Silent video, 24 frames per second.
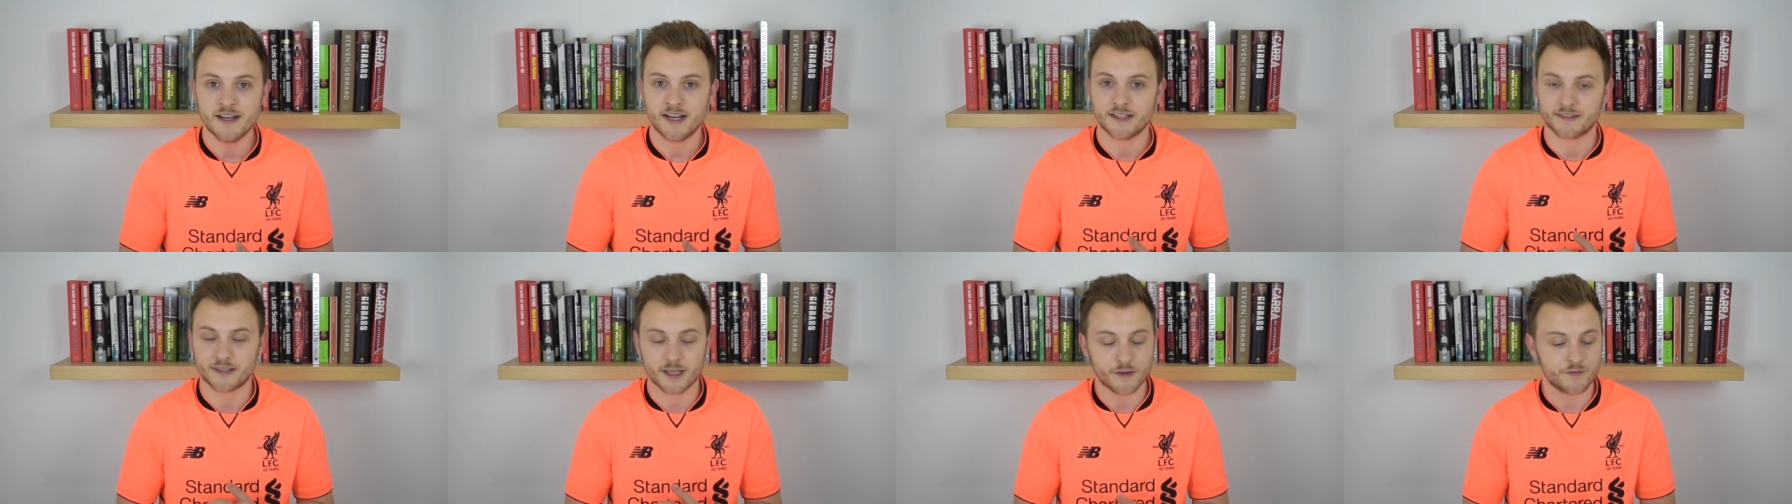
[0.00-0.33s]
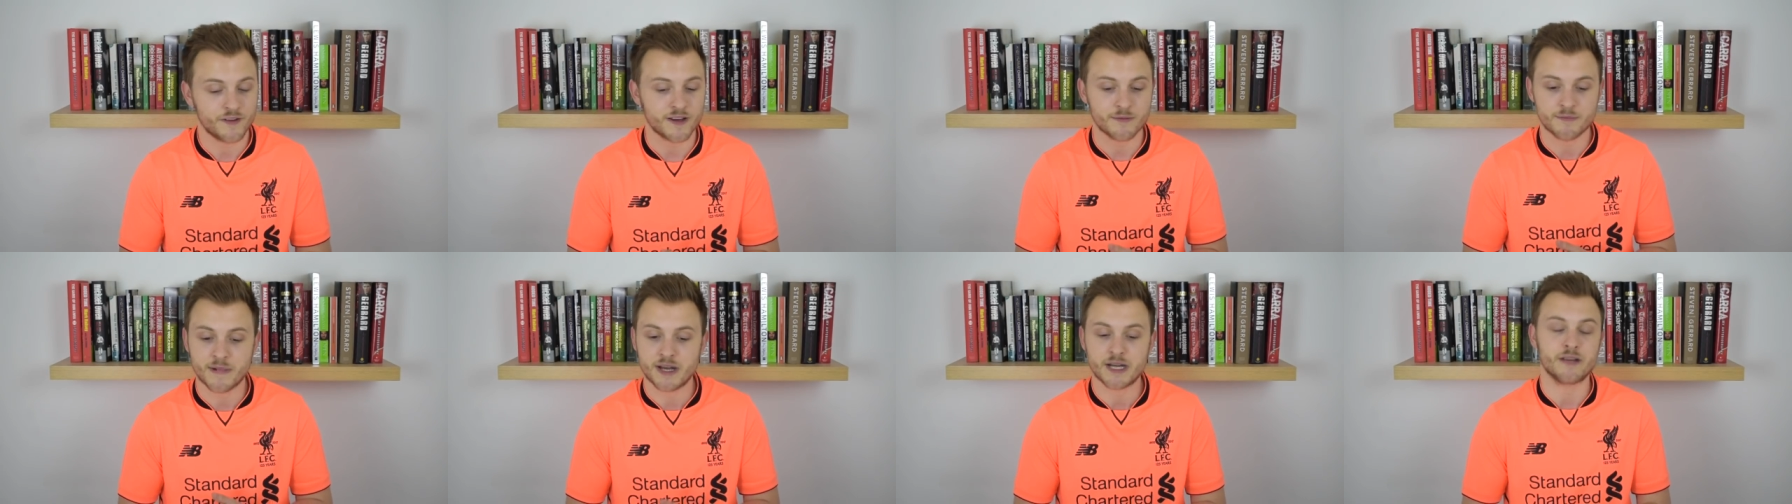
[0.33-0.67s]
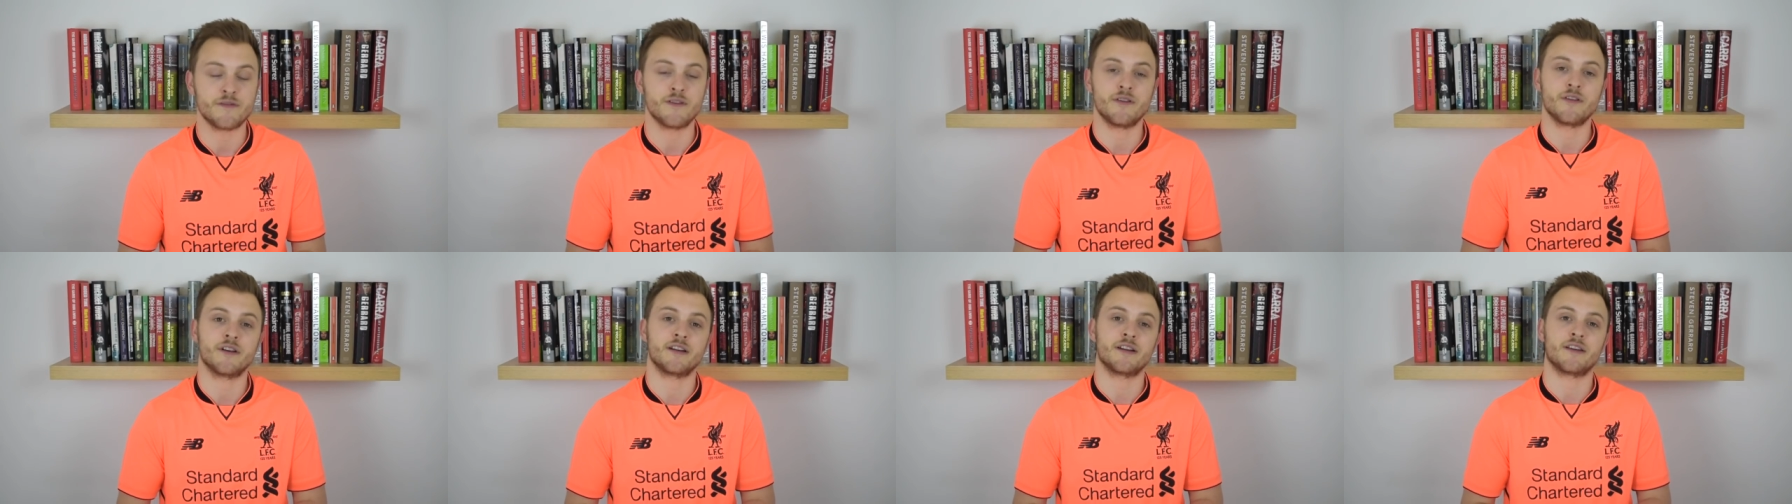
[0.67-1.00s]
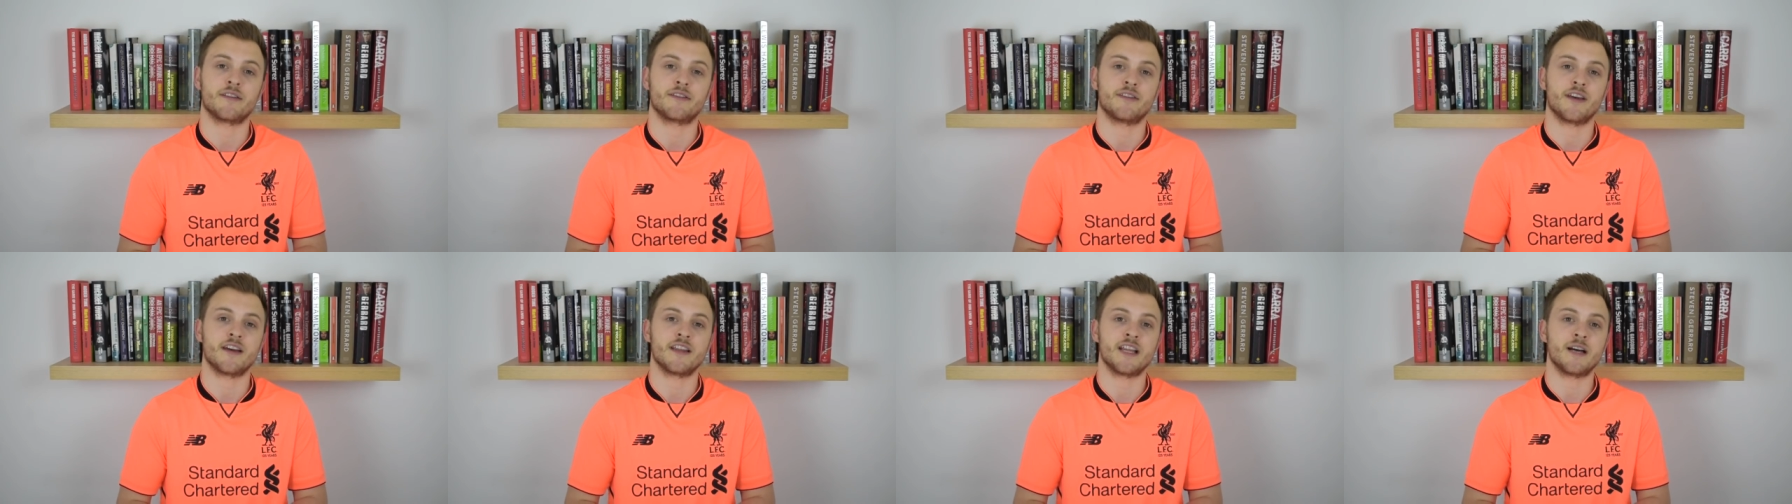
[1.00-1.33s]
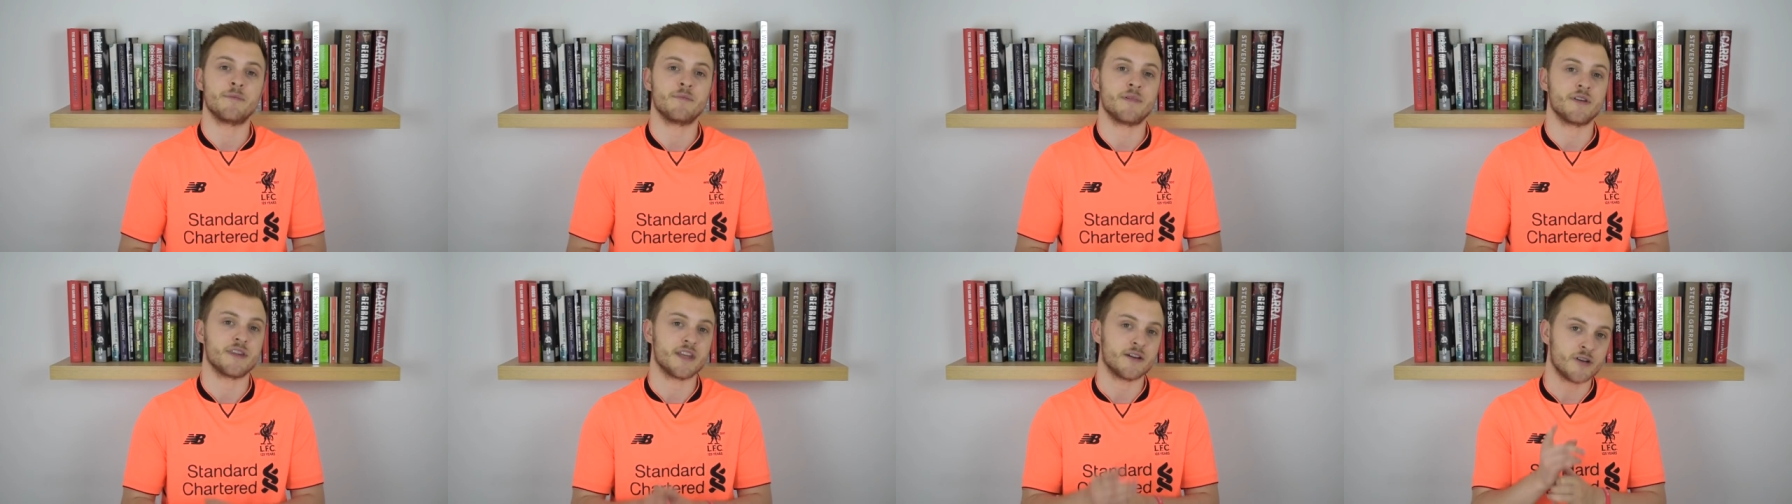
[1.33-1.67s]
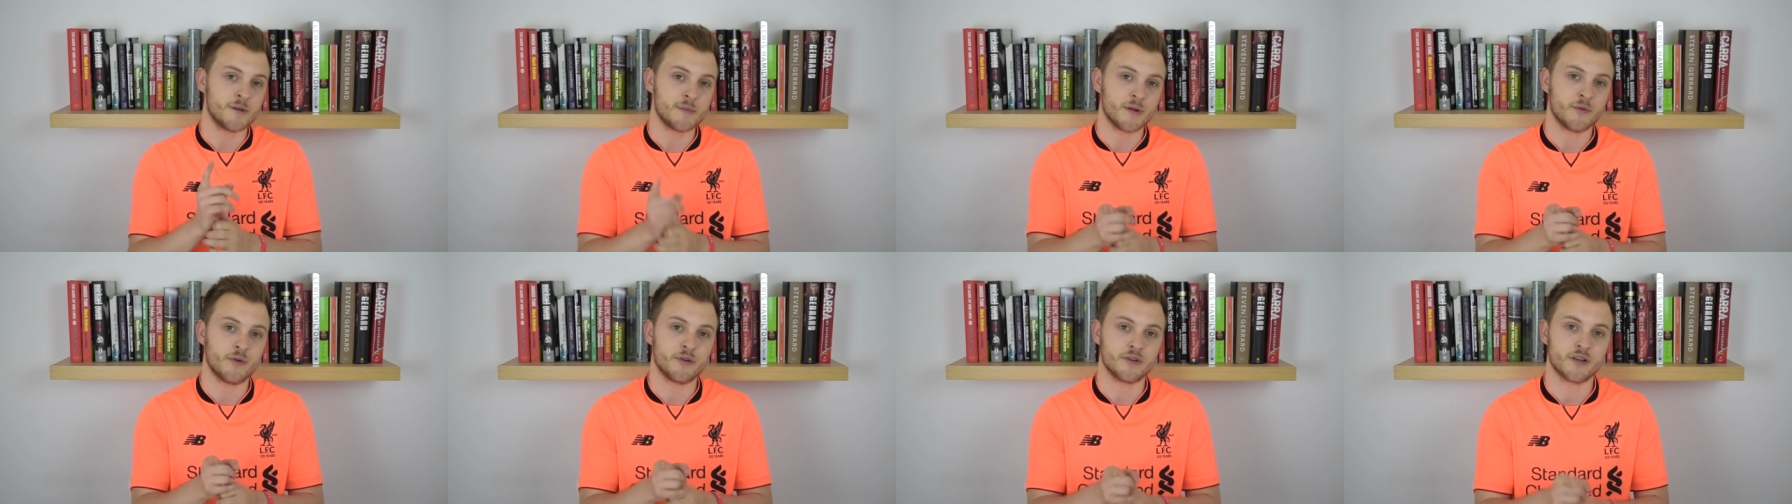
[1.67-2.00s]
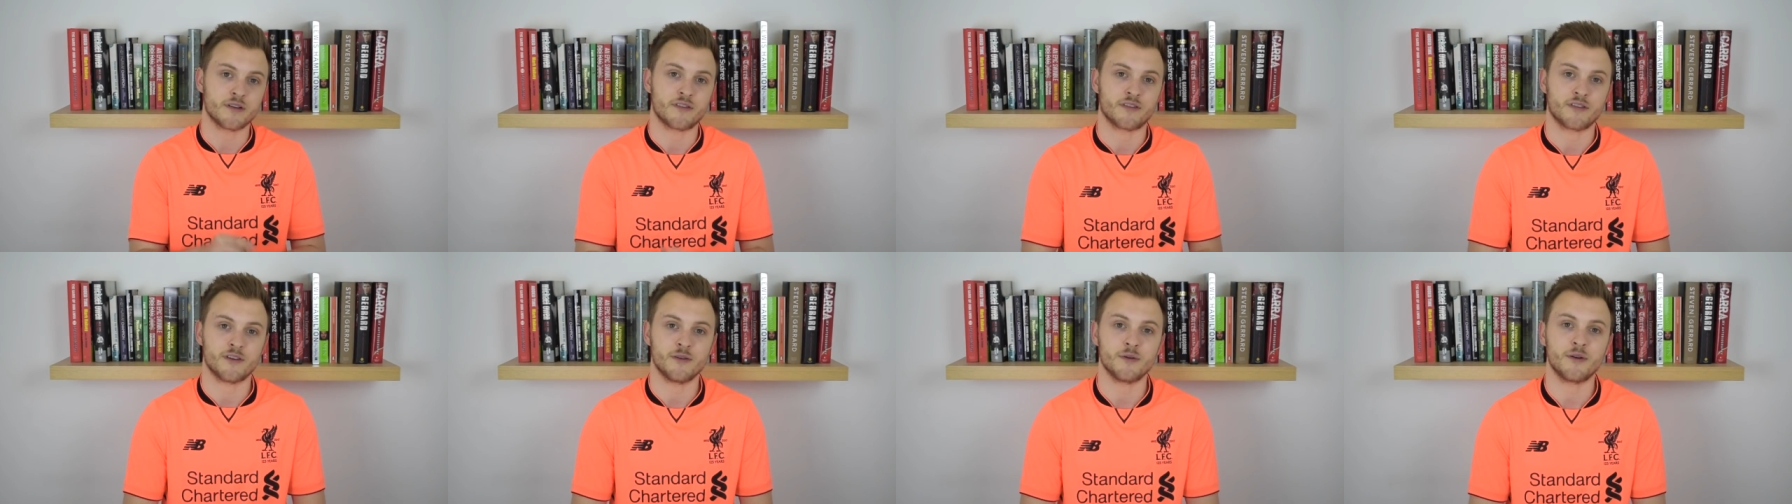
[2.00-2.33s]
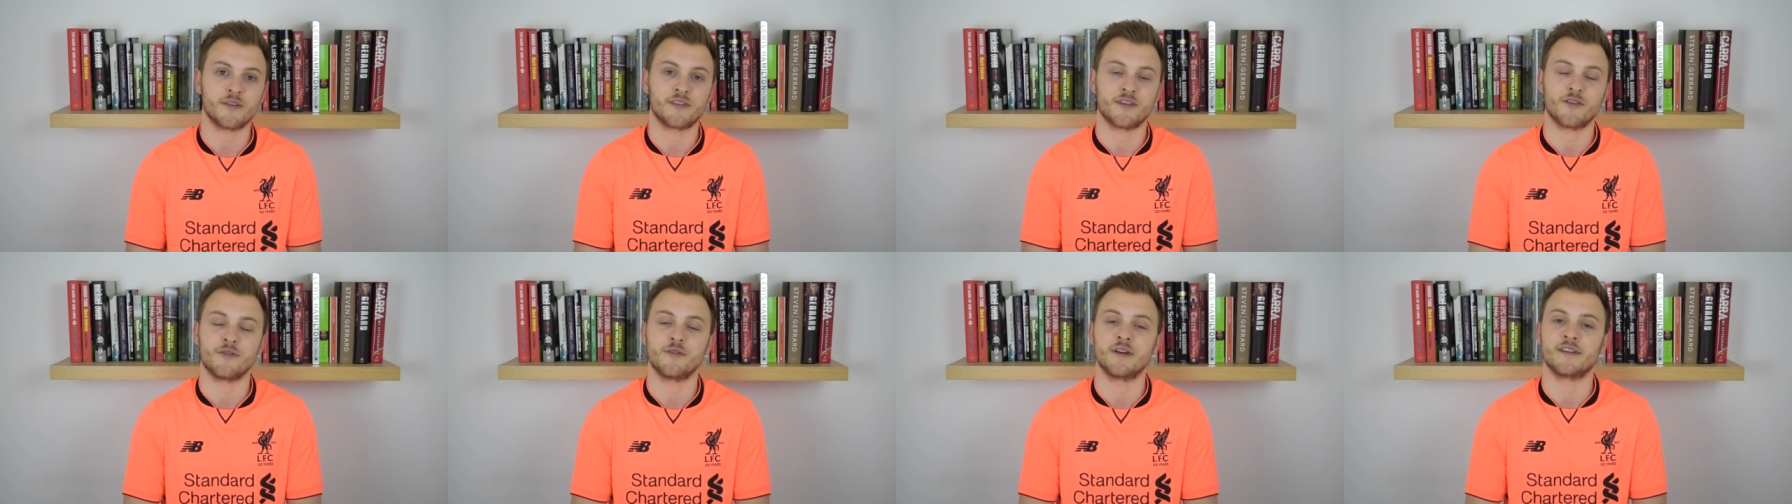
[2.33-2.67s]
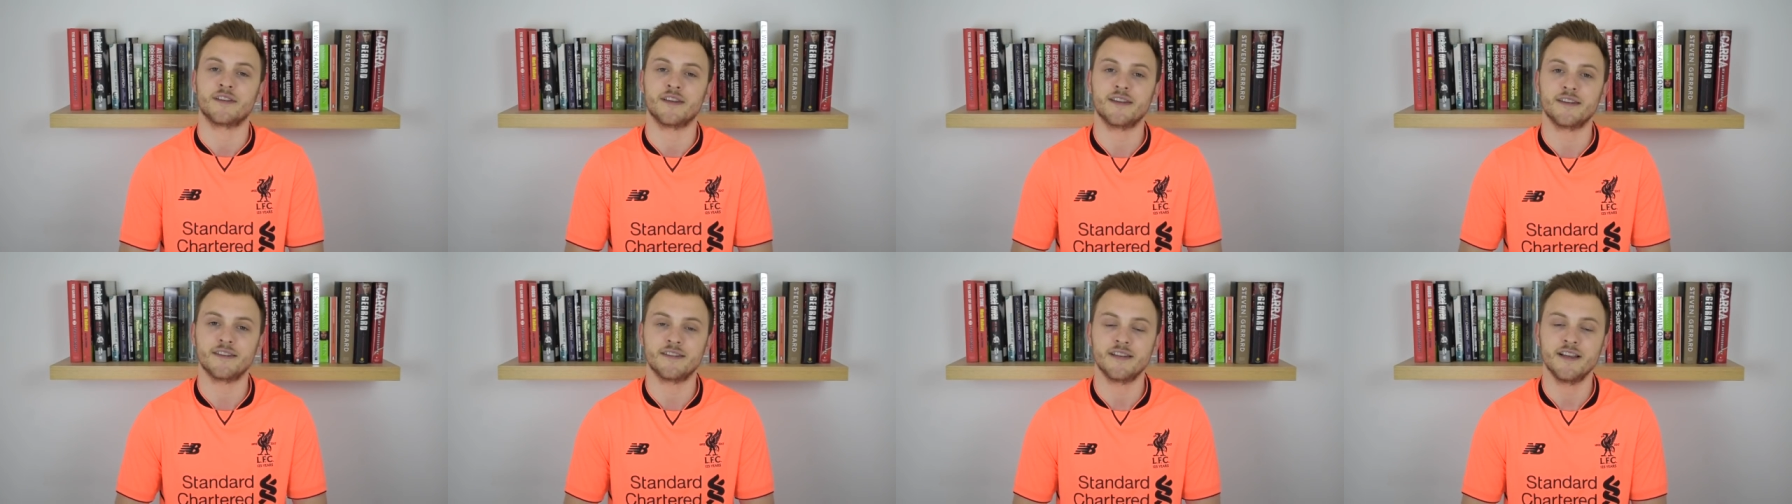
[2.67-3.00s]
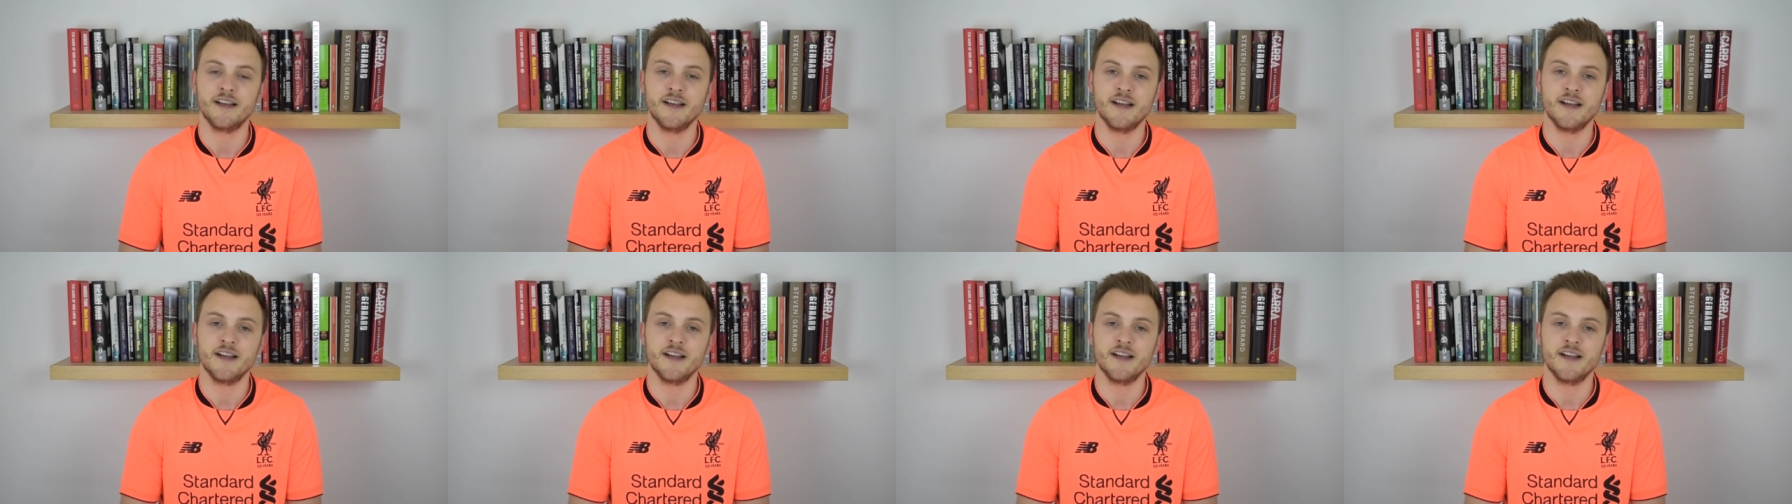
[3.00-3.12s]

I don't think many of you are going to say that, but there will be one or two, because there always is,